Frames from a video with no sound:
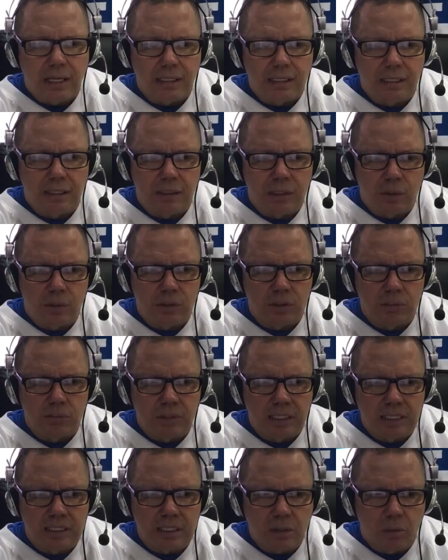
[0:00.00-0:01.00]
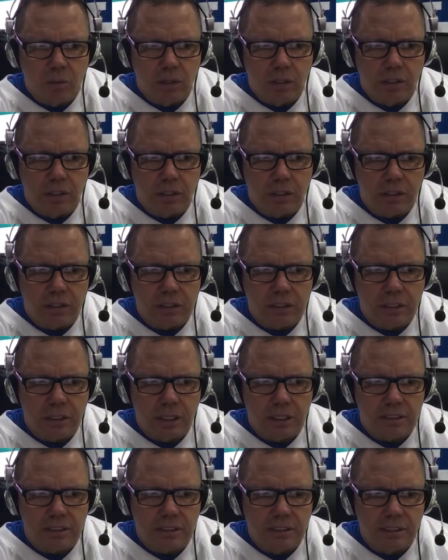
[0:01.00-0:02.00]
There were some things I wanted to
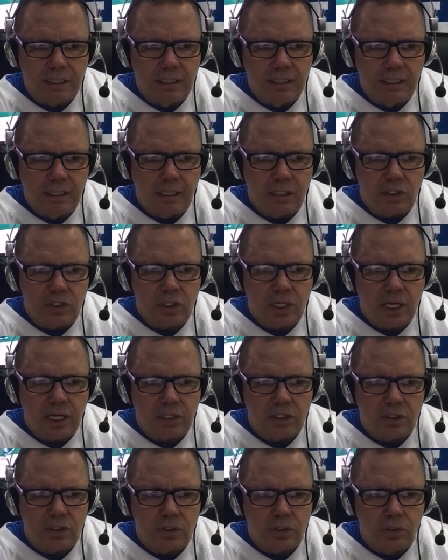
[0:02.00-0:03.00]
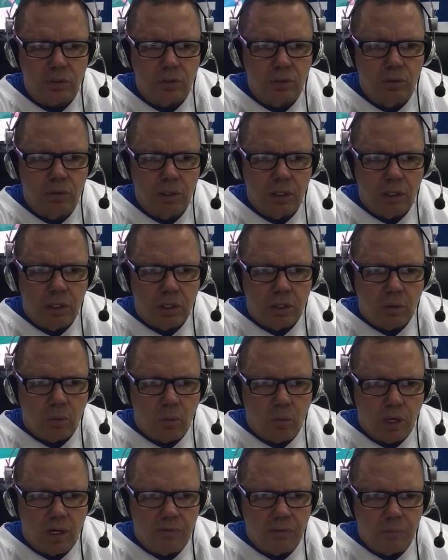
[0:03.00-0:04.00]
discuss and didn't get a chance to.
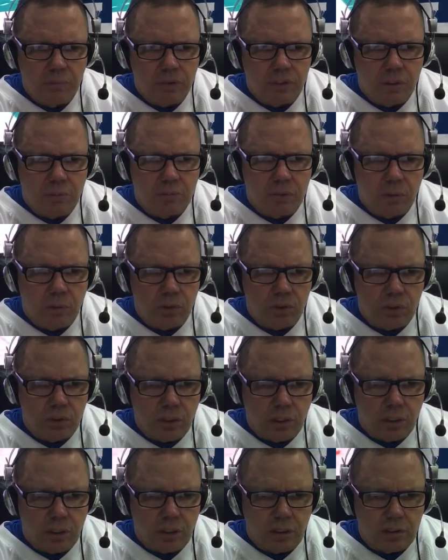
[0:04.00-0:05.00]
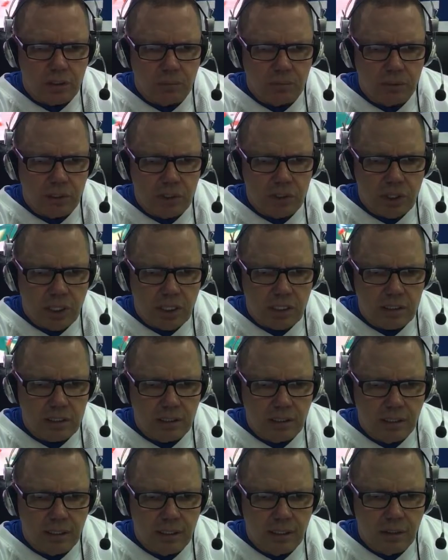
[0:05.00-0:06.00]
One of them something Jane
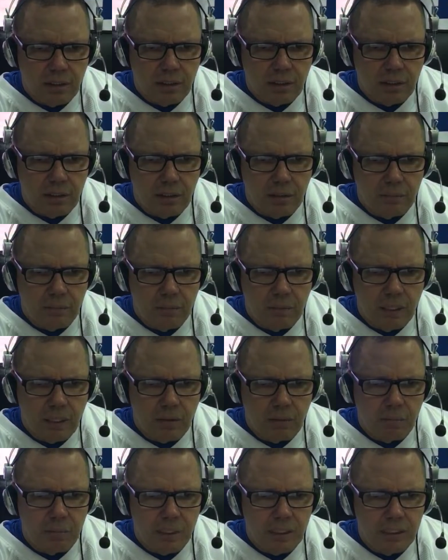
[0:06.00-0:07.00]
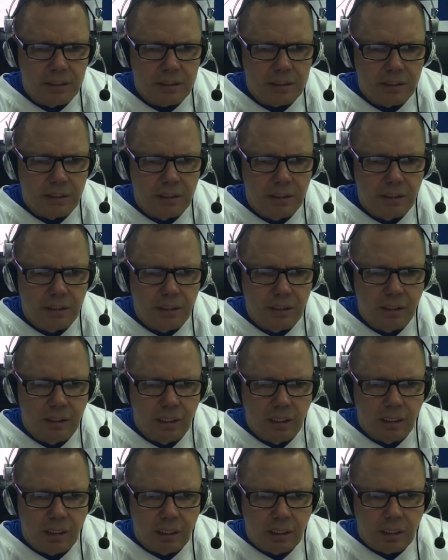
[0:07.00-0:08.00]
Slater, Gil
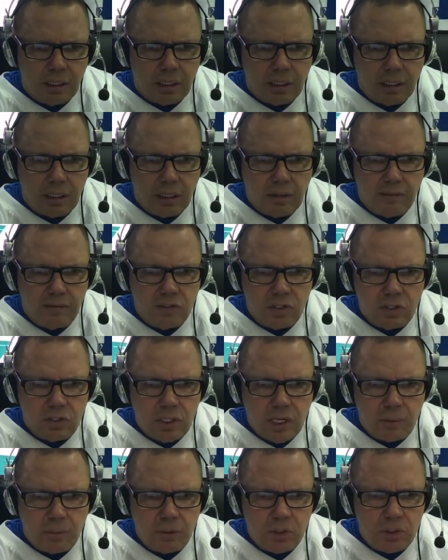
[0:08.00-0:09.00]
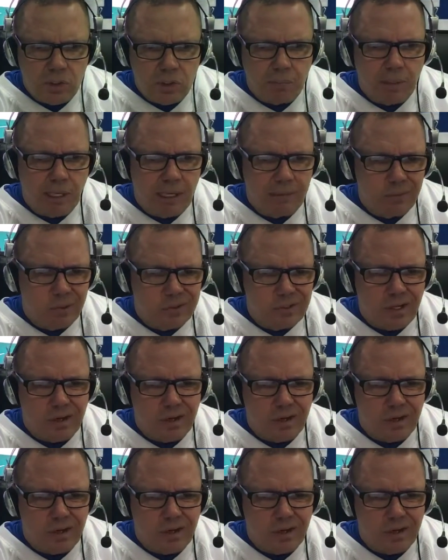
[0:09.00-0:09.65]
Benson, NFC Championship game.